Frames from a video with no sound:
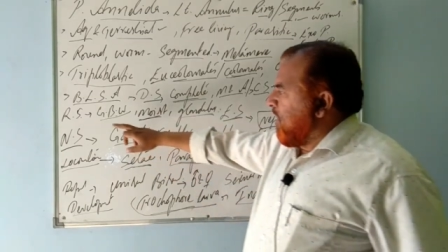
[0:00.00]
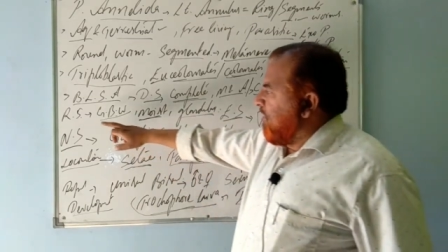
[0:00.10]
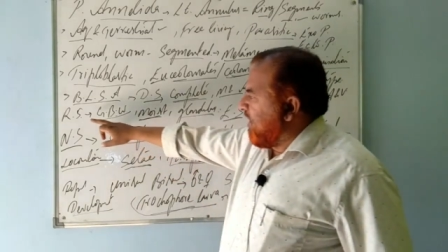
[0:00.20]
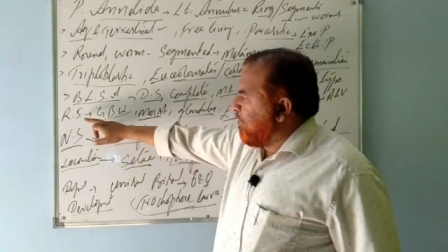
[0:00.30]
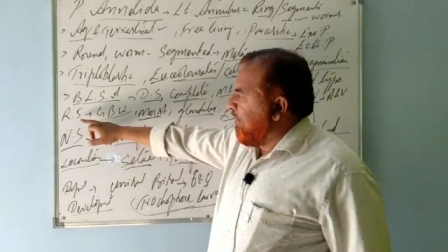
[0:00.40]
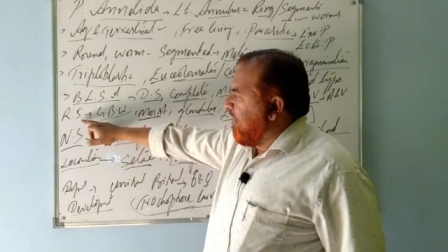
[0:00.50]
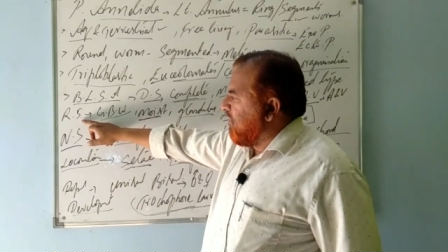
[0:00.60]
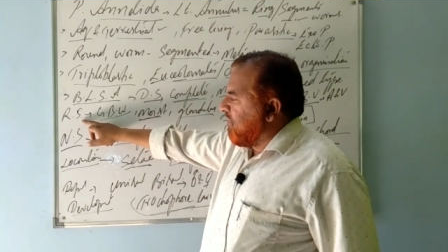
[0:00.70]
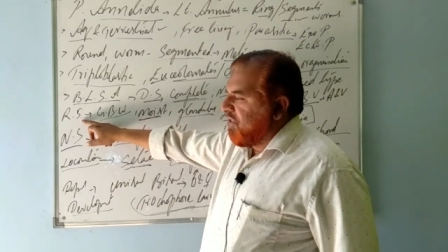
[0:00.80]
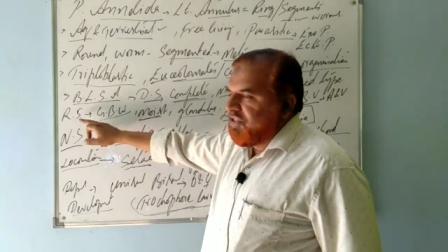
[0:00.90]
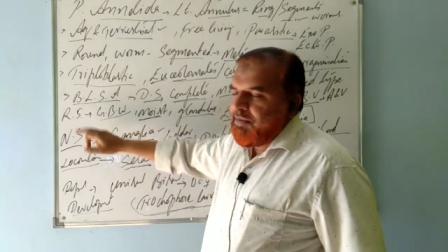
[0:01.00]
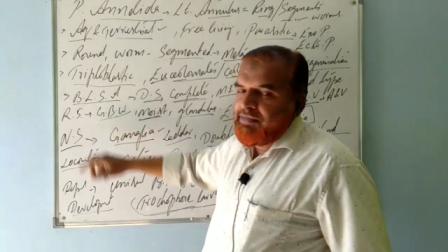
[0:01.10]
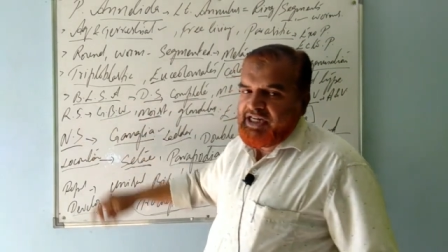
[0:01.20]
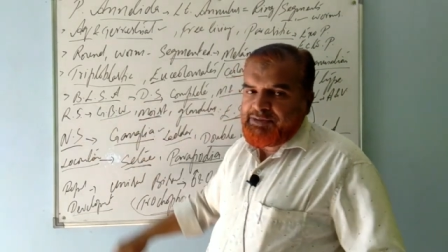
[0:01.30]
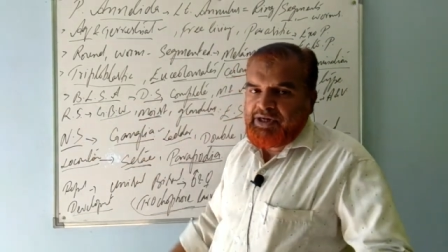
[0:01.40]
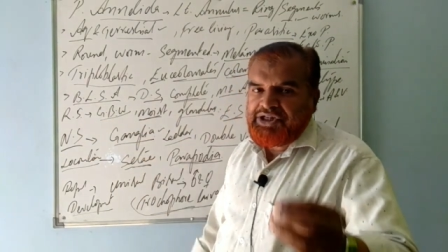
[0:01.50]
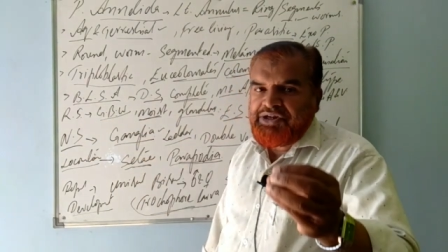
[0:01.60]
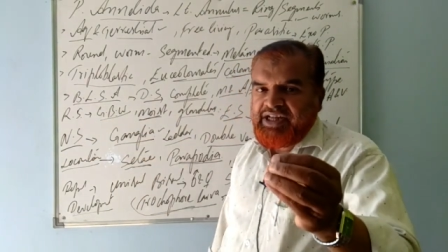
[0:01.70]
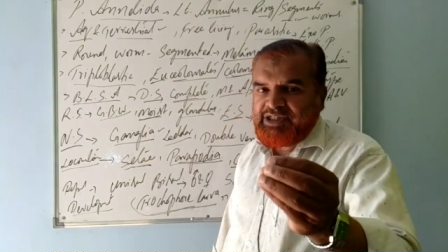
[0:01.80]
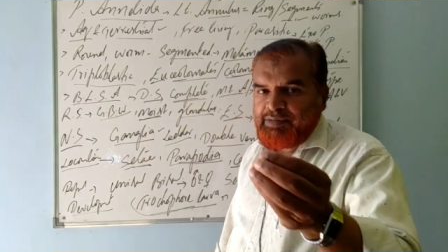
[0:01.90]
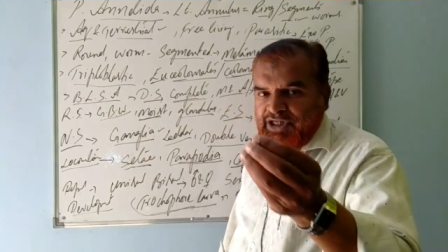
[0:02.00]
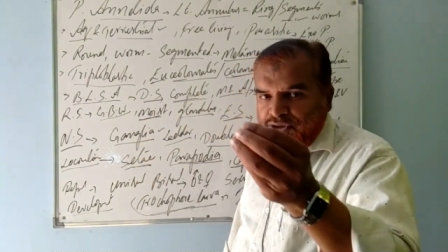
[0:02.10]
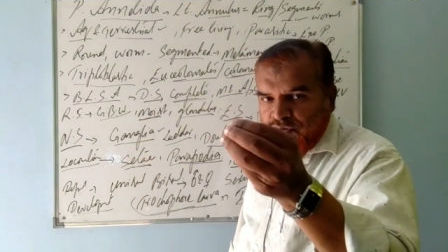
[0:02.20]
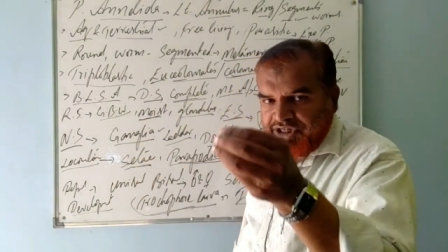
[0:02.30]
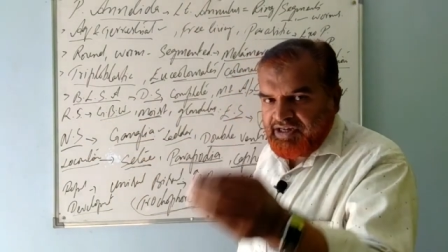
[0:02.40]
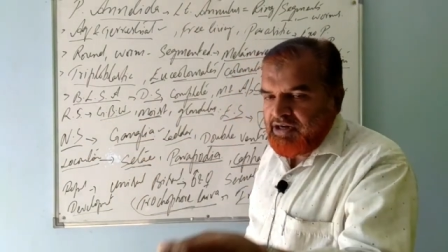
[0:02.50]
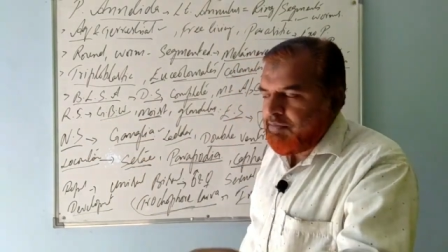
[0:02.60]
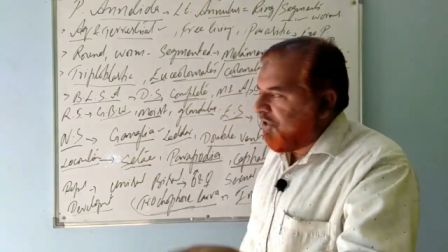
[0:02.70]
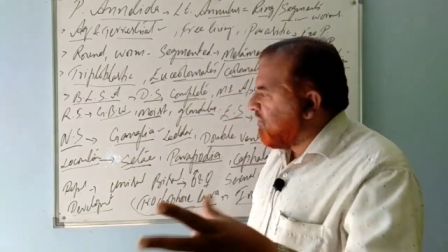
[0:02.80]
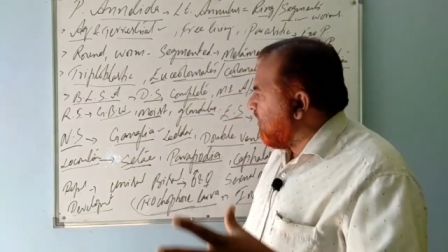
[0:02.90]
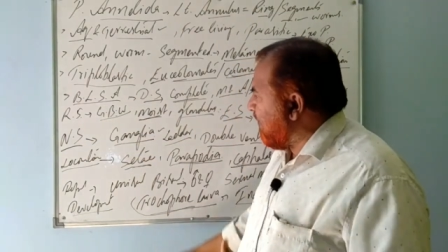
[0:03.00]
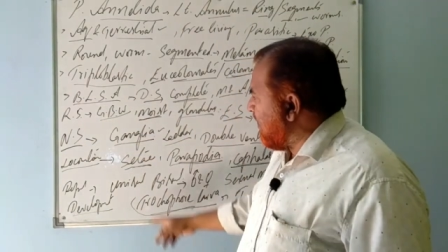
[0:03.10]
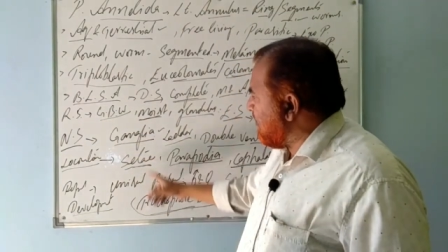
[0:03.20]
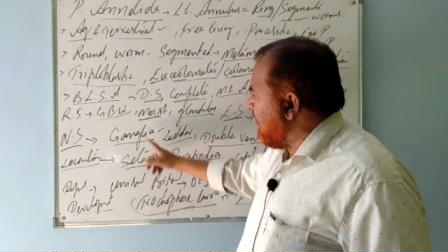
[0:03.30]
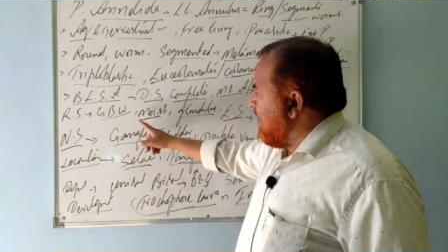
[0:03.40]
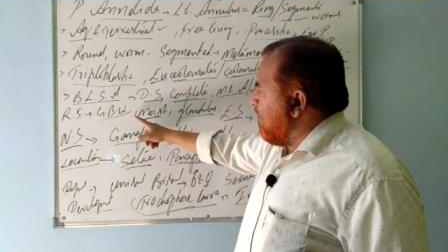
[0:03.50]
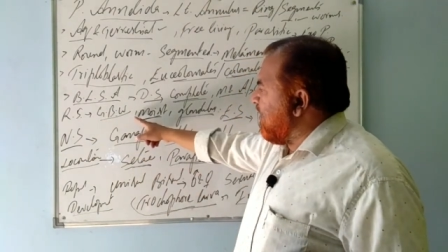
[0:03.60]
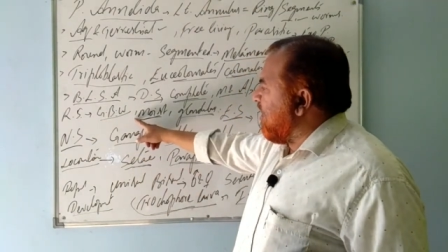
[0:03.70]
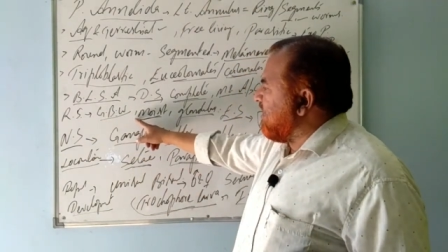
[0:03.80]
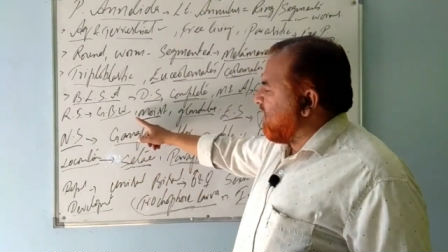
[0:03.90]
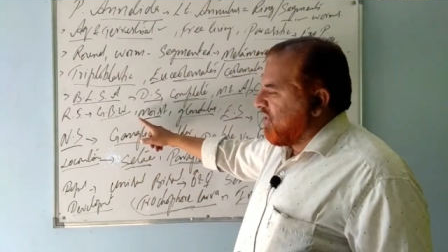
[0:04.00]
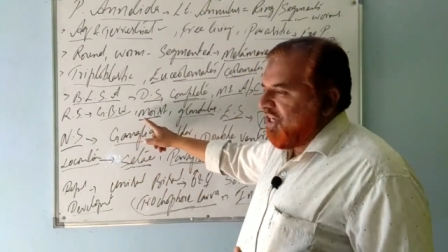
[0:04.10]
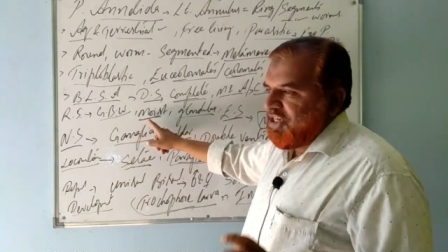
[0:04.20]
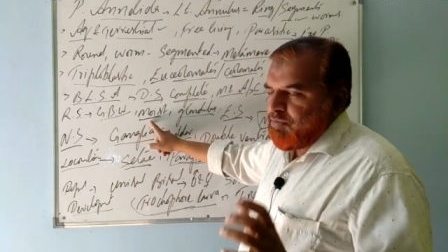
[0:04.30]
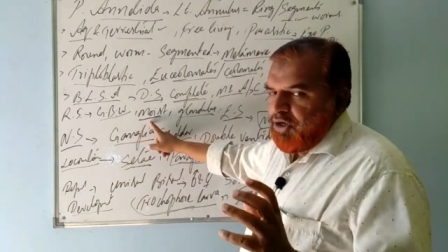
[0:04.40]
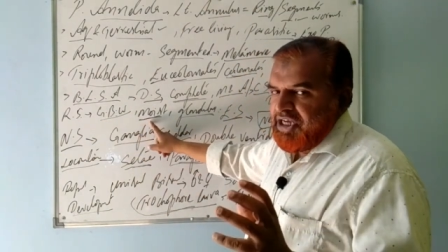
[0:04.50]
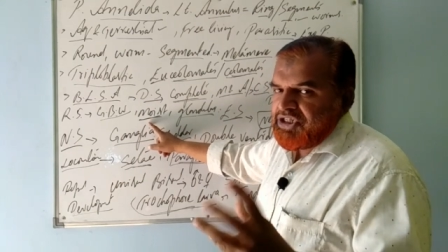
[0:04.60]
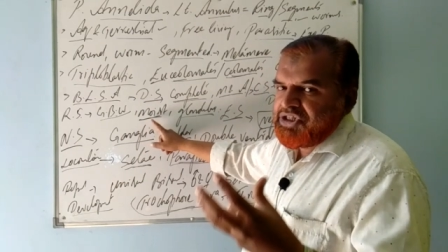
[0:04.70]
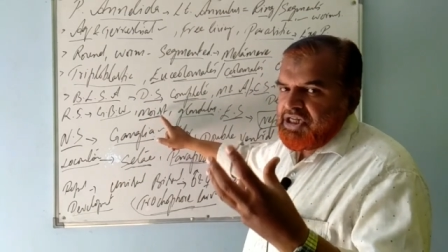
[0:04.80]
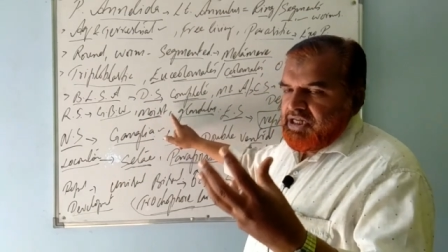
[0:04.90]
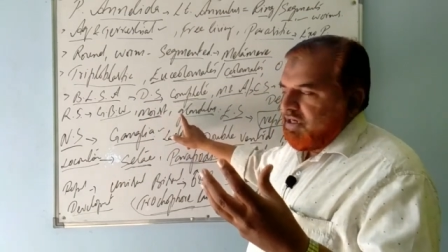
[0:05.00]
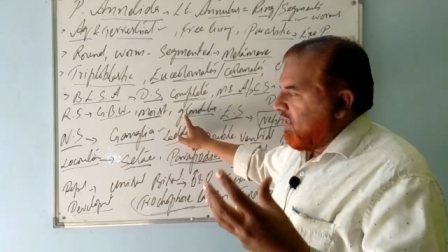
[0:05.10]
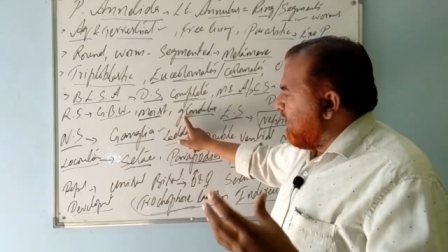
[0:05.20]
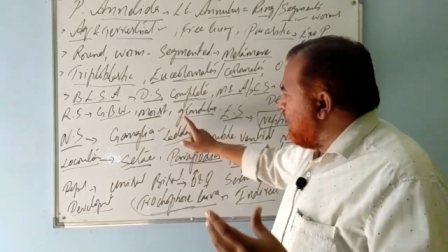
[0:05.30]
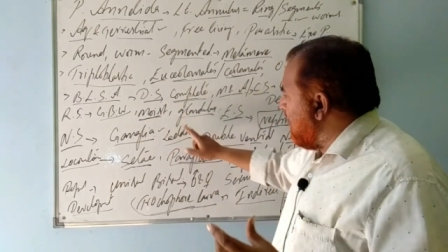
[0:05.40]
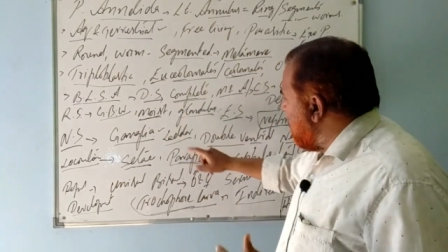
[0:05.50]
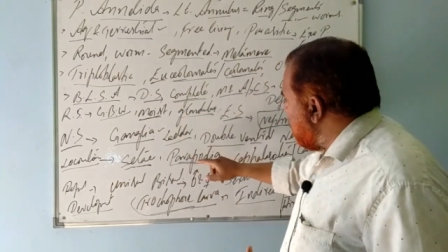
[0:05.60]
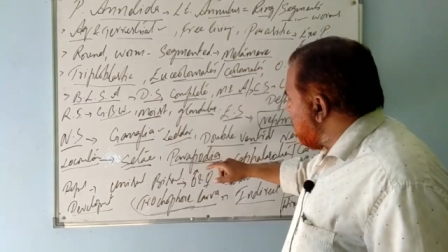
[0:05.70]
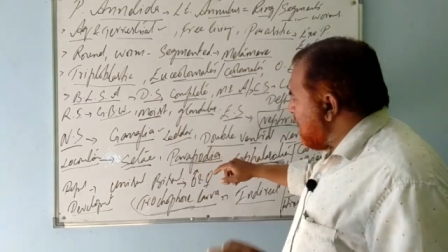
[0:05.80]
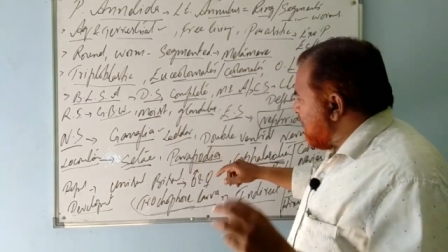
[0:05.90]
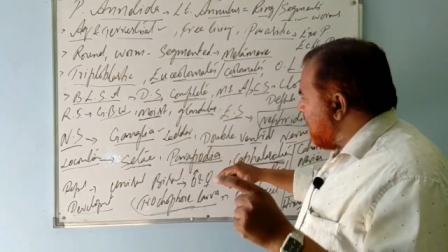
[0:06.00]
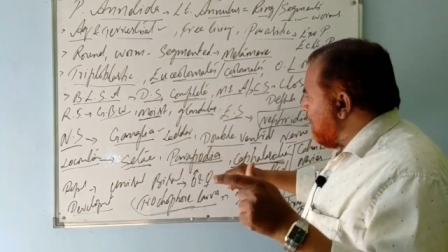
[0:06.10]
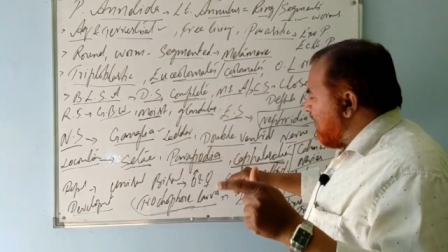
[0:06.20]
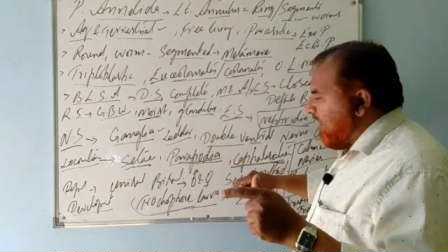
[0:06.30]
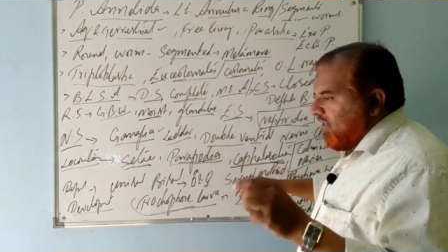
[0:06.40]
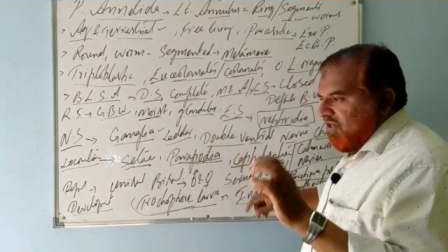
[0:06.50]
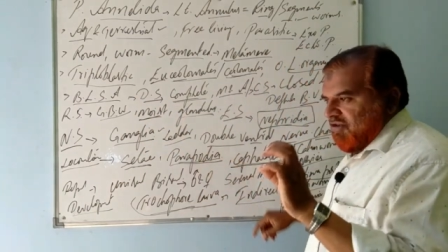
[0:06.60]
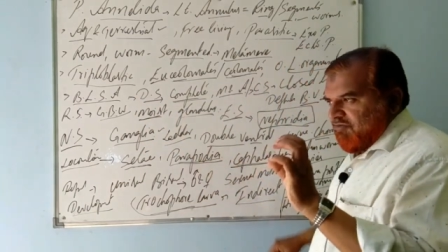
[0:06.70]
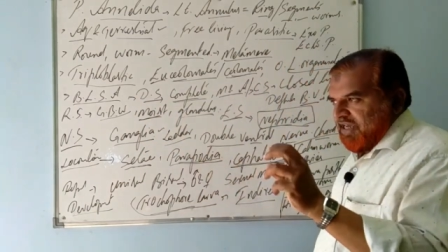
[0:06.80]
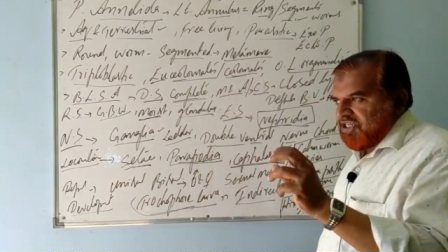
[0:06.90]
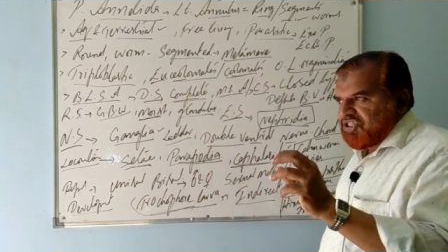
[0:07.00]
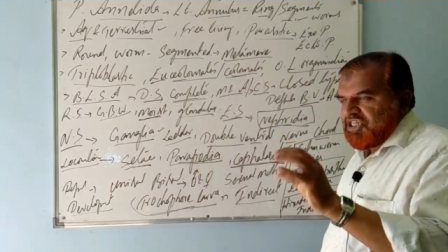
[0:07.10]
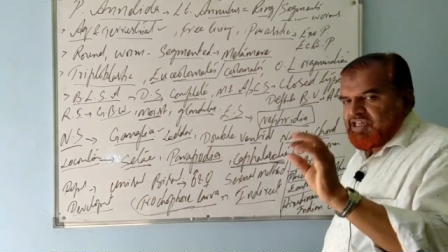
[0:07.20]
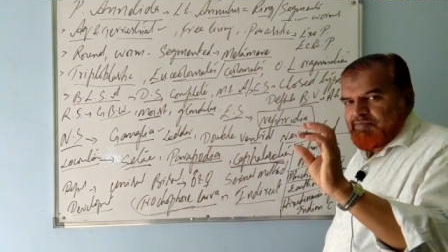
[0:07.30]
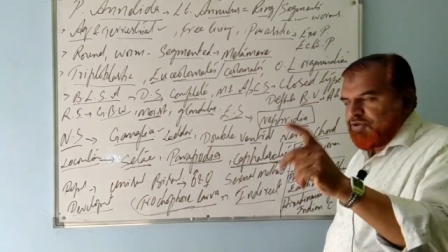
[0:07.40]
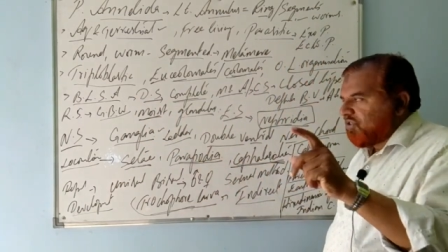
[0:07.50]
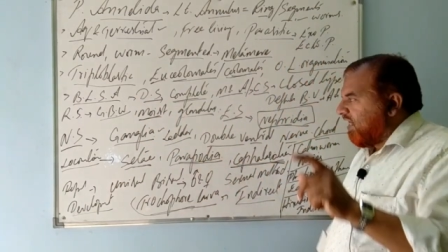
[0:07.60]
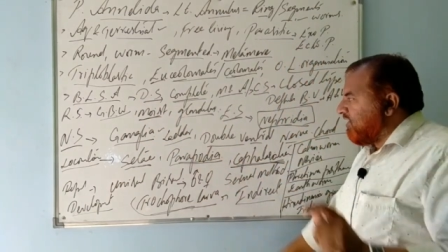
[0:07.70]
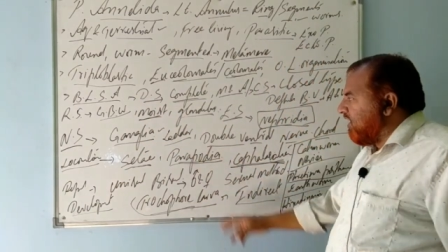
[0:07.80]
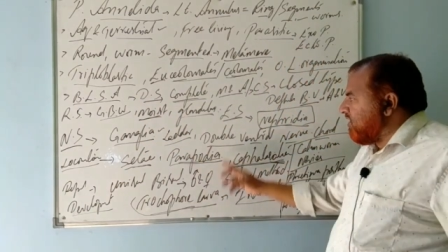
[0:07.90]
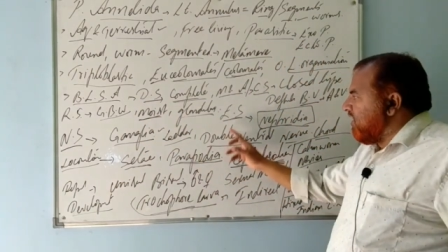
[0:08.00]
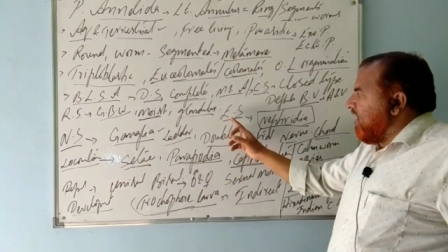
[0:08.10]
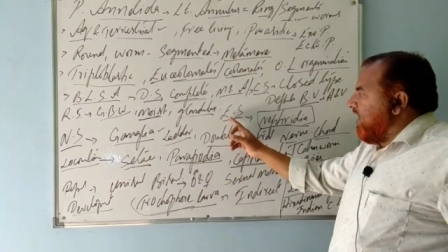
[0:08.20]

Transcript: Respiratory system, respiration takes place through general body surface because the skin is moist, glandular, slippery, waxy, mucilaginous.